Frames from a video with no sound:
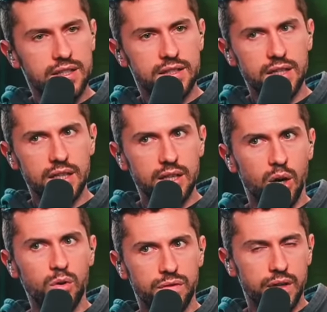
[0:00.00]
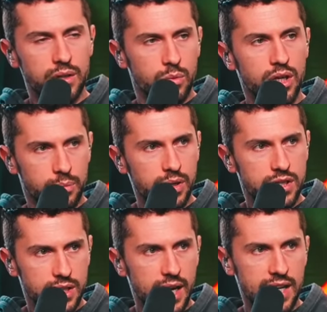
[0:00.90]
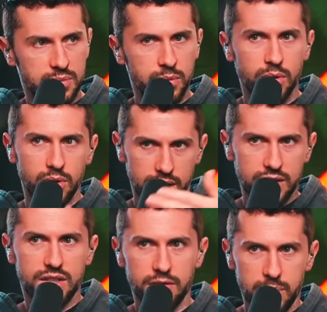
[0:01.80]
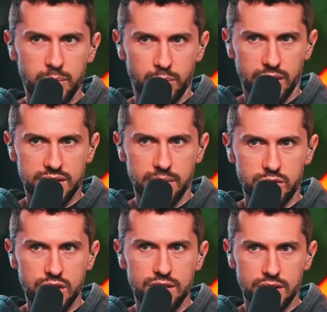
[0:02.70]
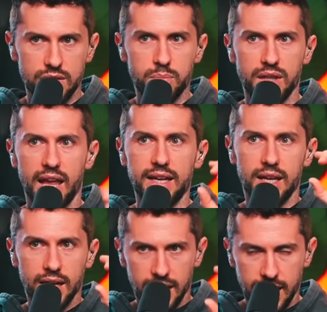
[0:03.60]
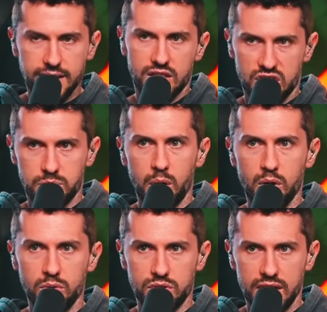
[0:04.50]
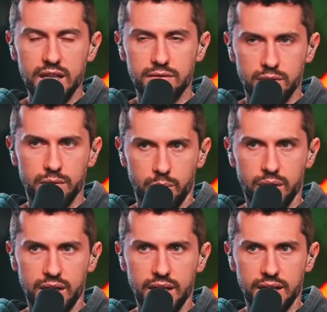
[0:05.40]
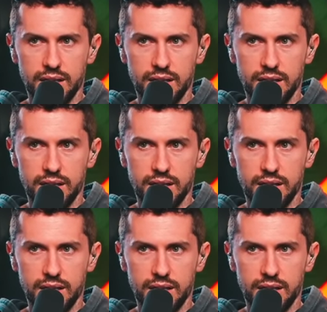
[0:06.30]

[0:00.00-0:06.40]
a necessarily an overt, we're going to preach the gospel and see if people want to accept Jesus, but like, let's expose evil for what it